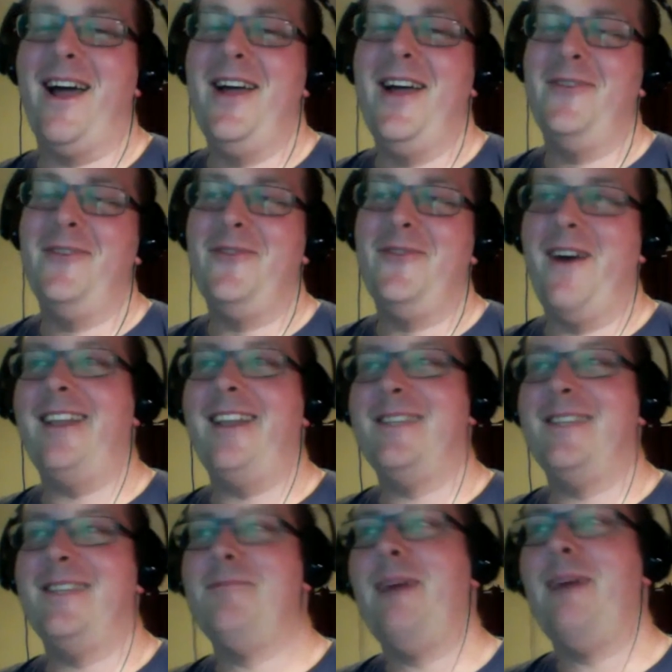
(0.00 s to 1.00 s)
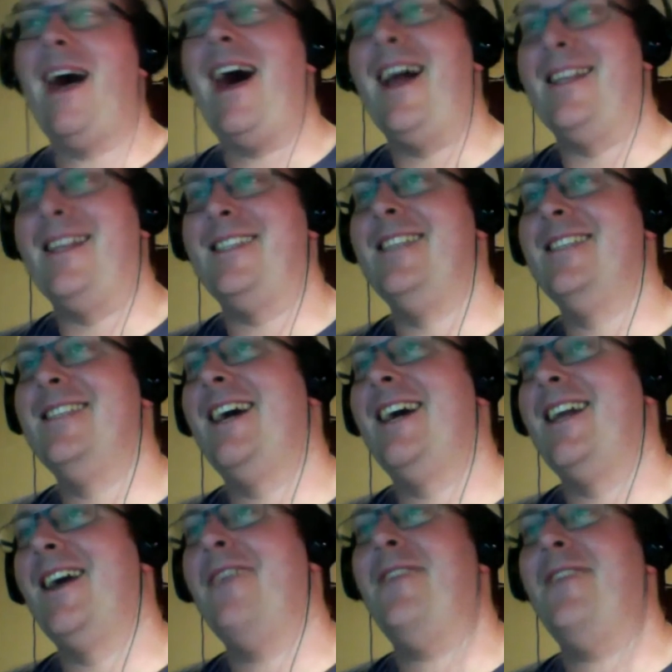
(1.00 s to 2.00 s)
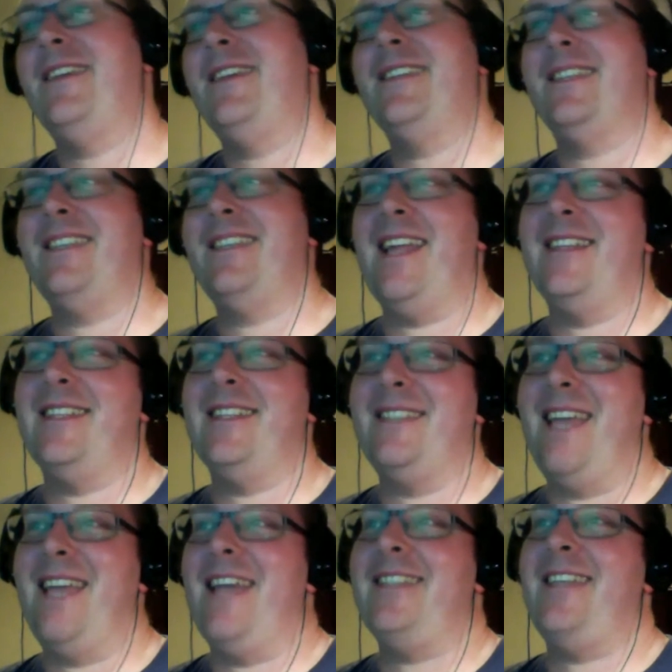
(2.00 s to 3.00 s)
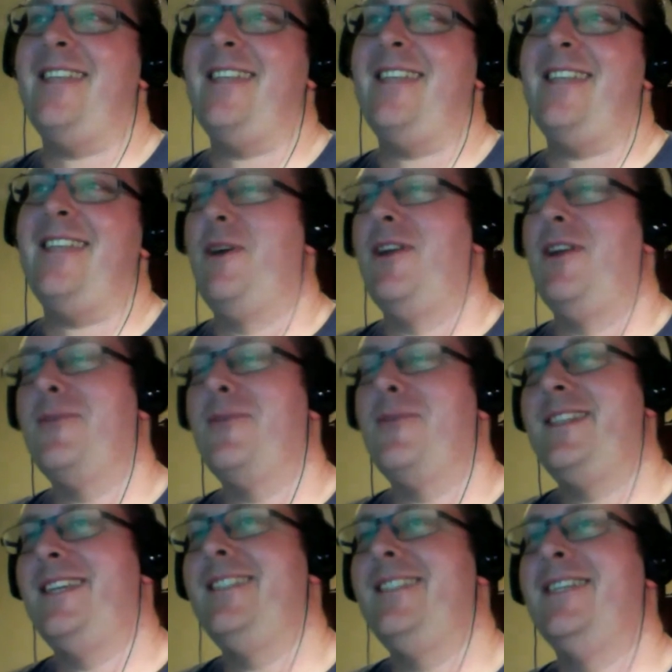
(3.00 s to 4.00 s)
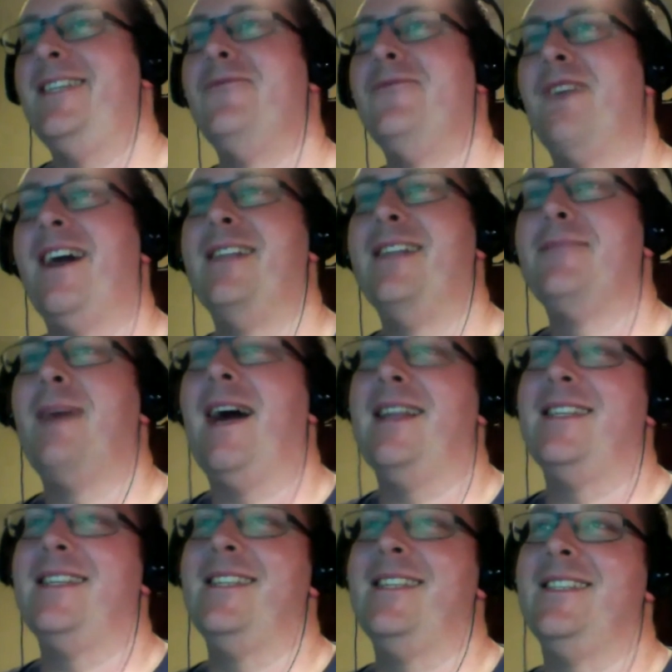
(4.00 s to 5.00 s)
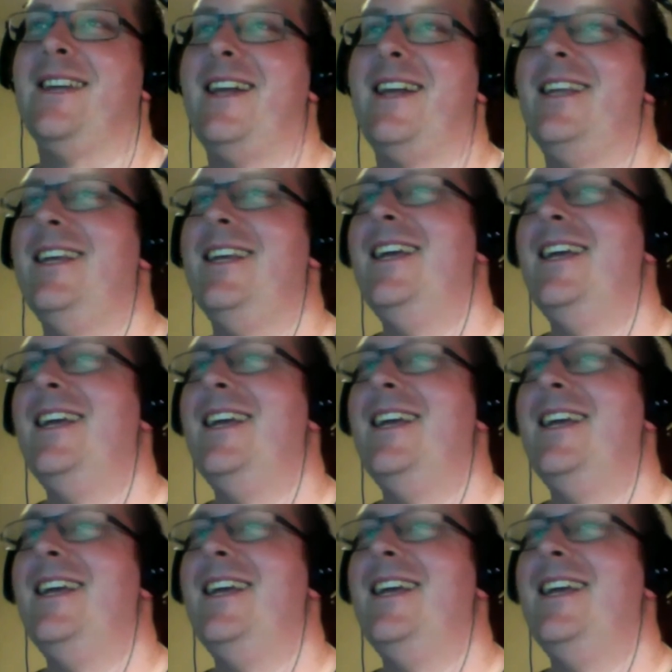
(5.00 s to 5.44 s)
Finds parts inside. iFixit tears down the Moto 360 and finds parts inside.